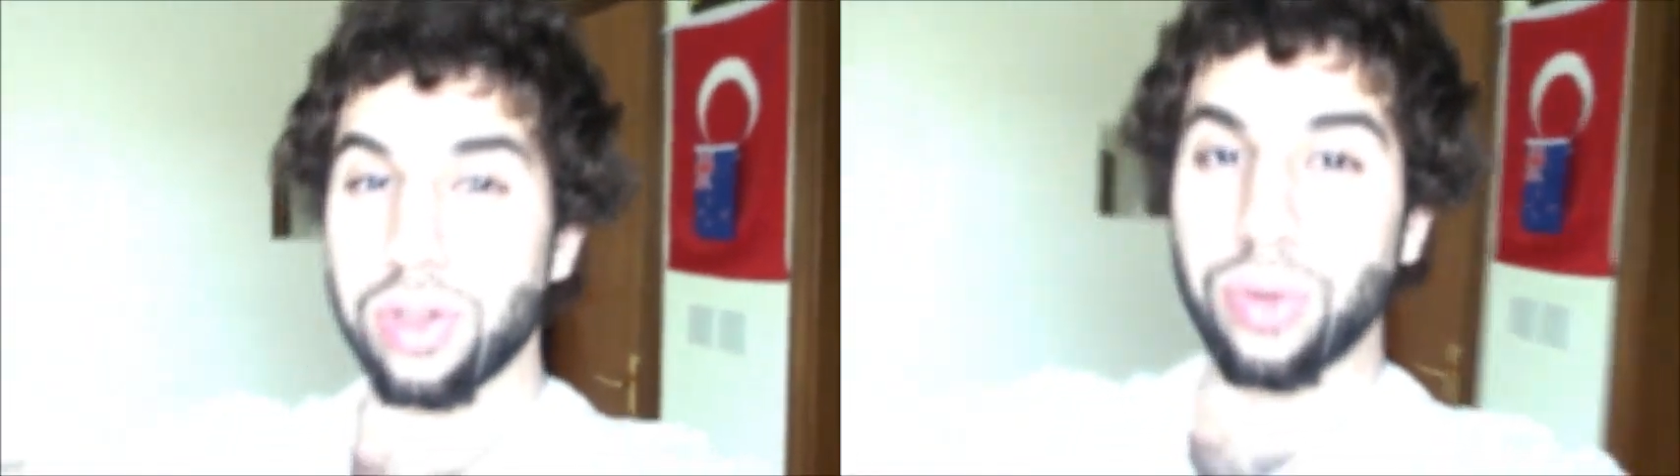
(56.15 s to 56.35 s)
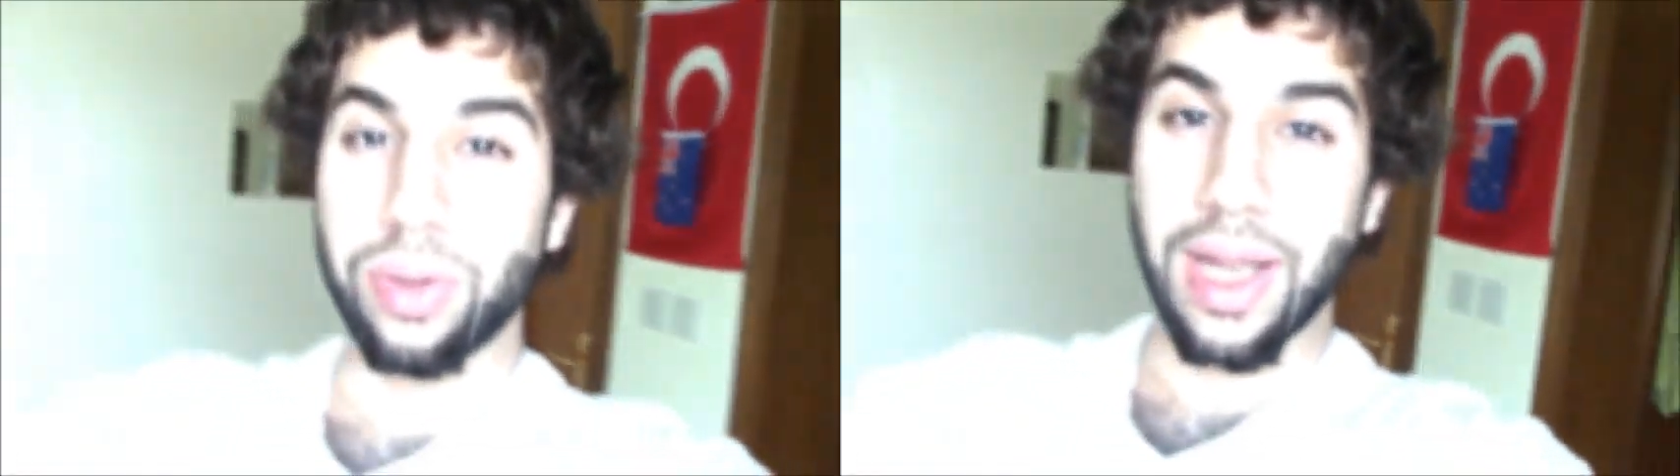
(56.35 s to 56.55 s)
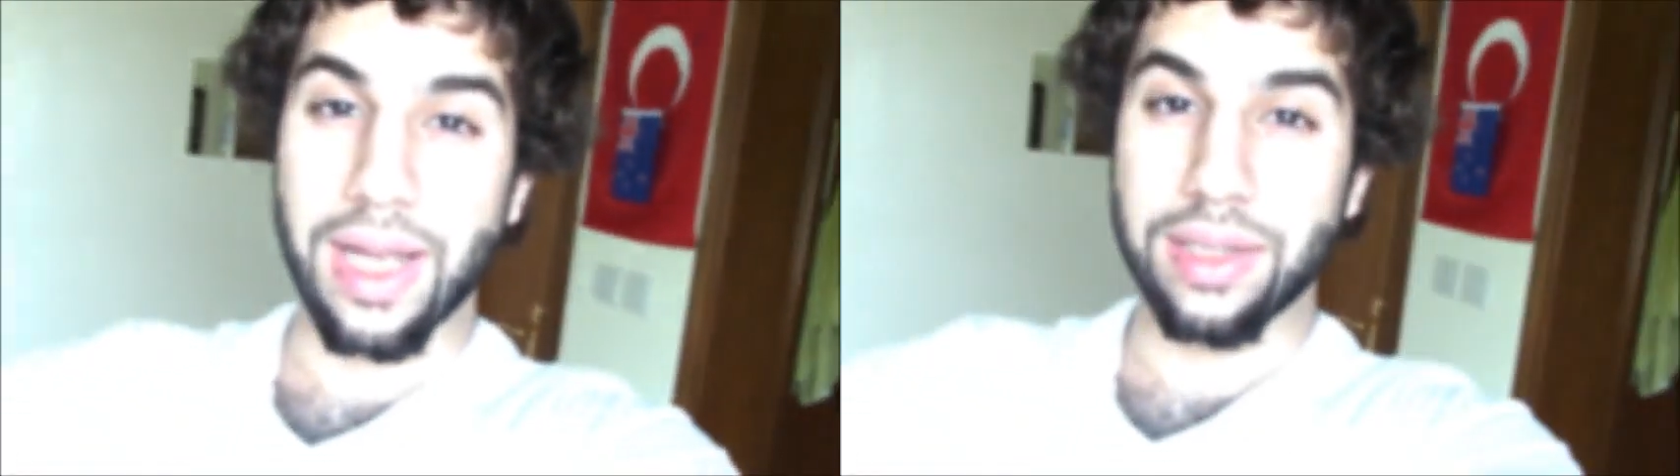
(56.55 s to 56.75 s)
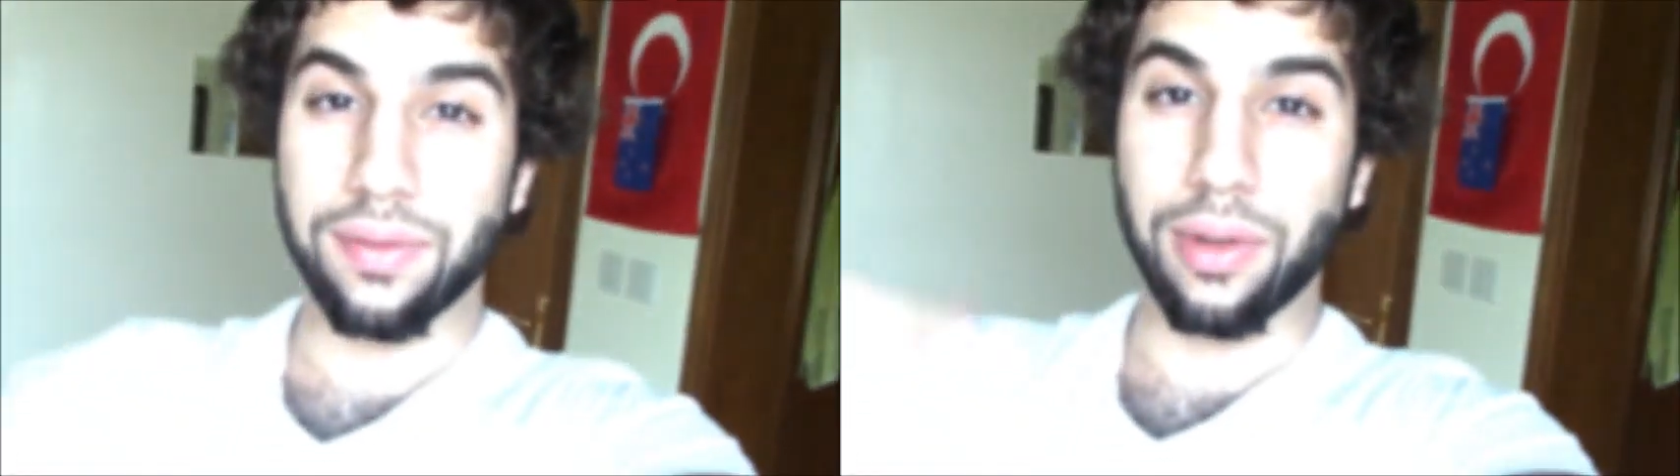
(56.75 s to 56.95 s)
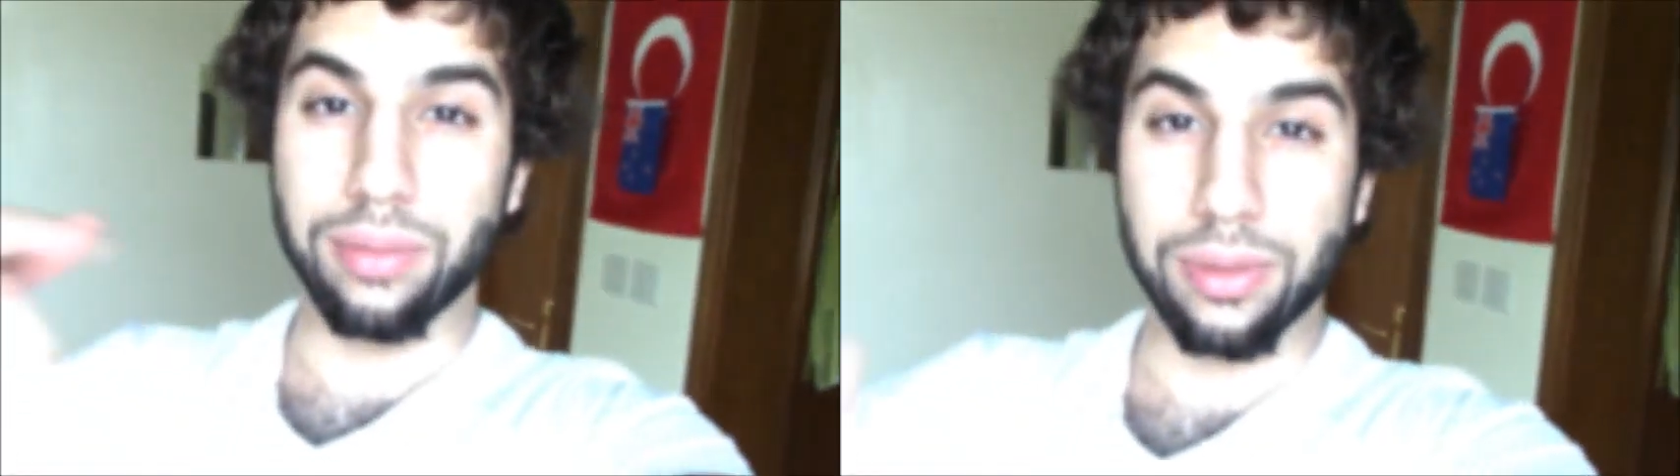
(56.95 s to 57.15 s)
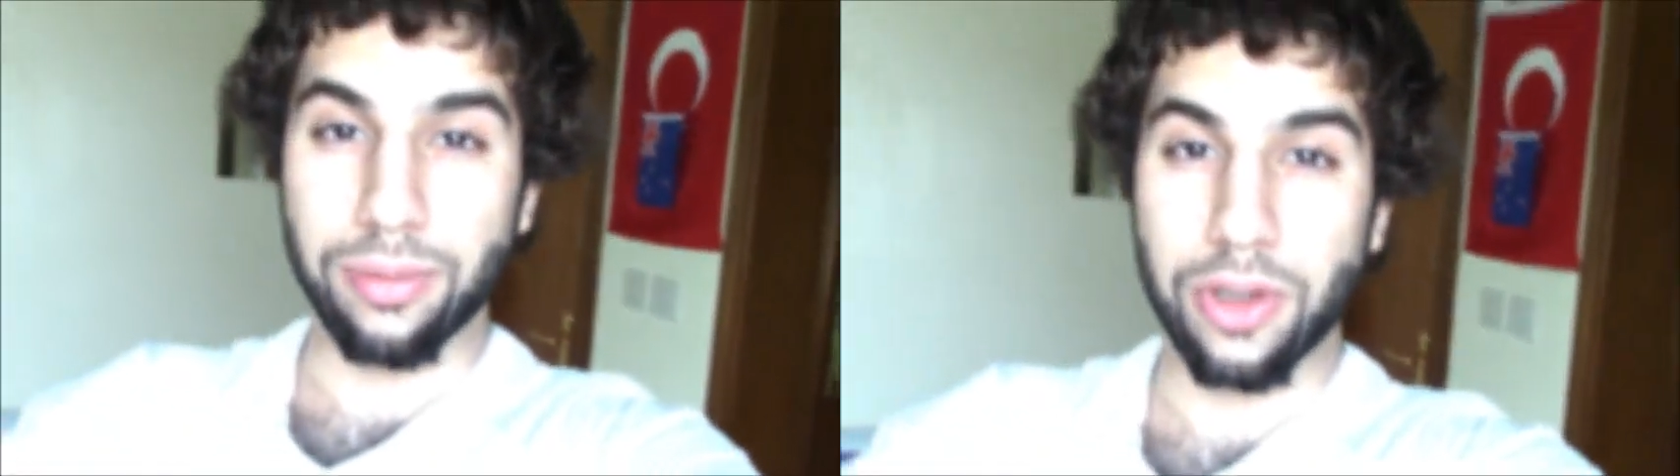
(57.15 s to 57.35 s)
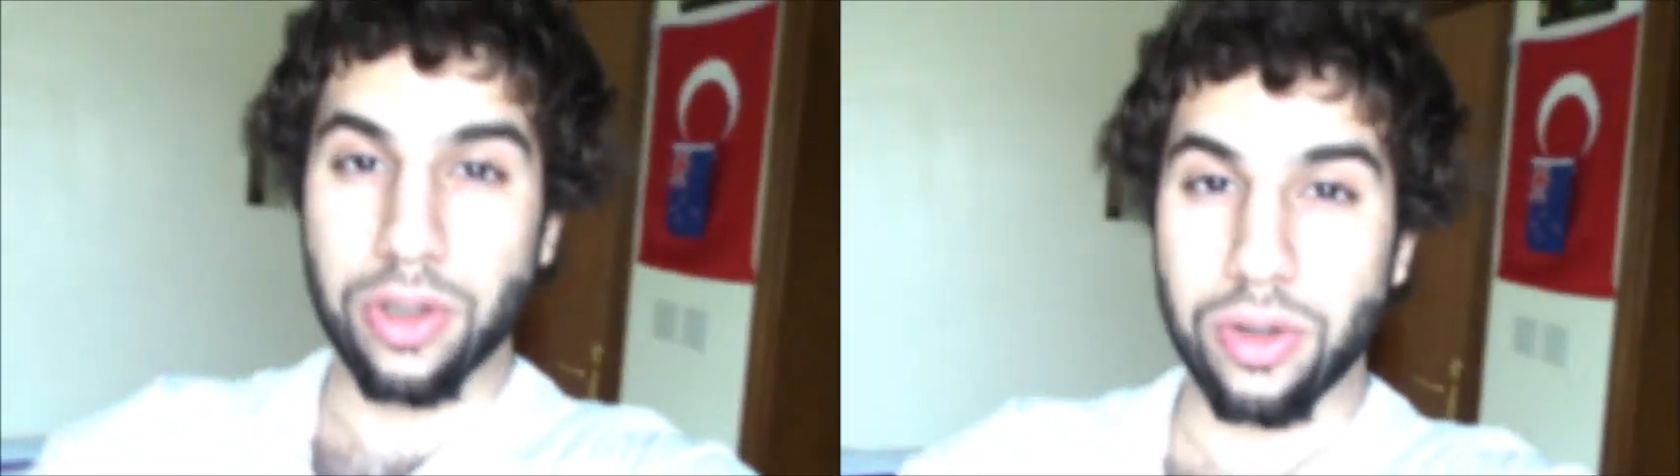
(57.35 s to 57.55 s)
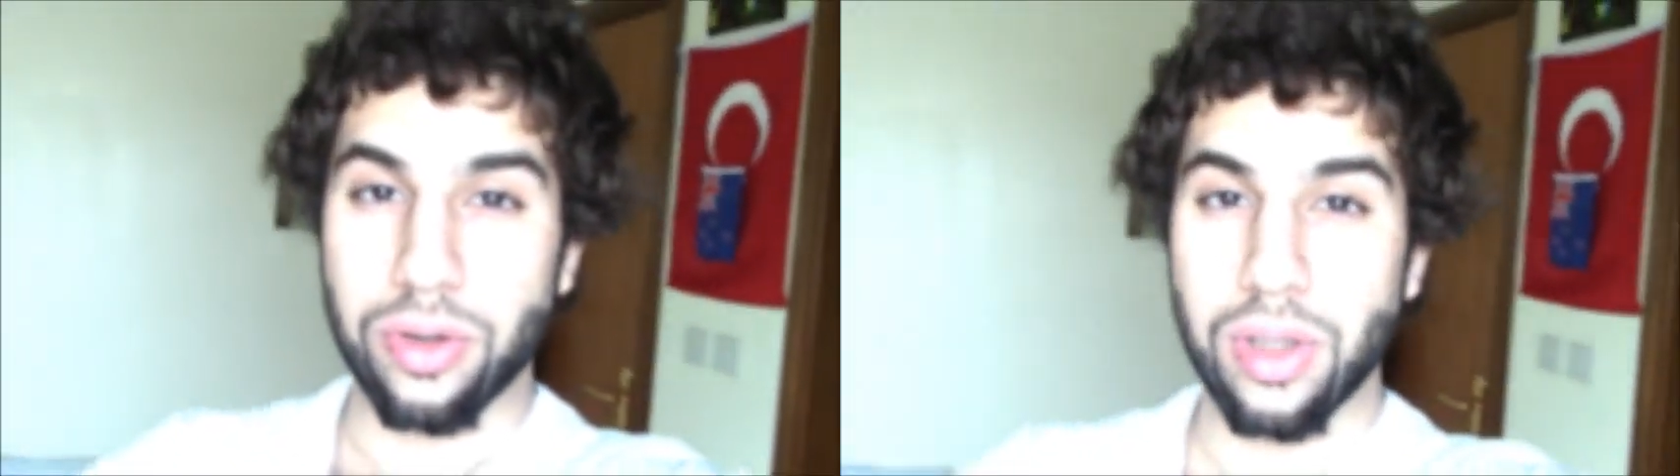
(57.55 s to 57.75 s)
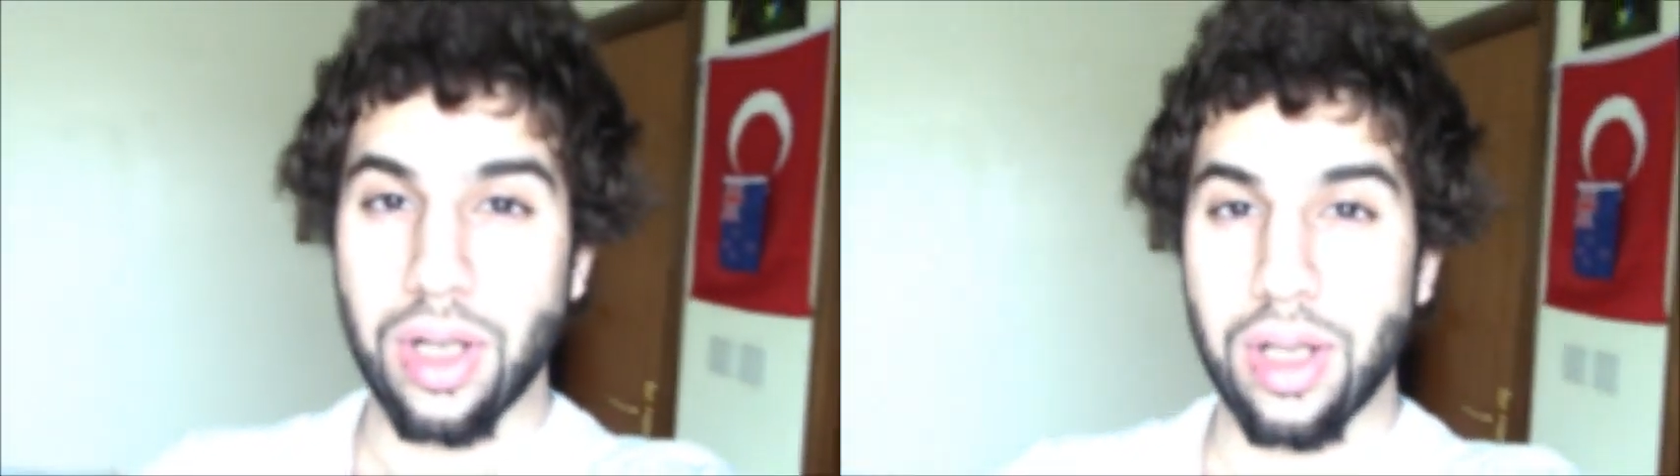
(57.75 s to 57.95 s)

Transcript: two days from tomorrow,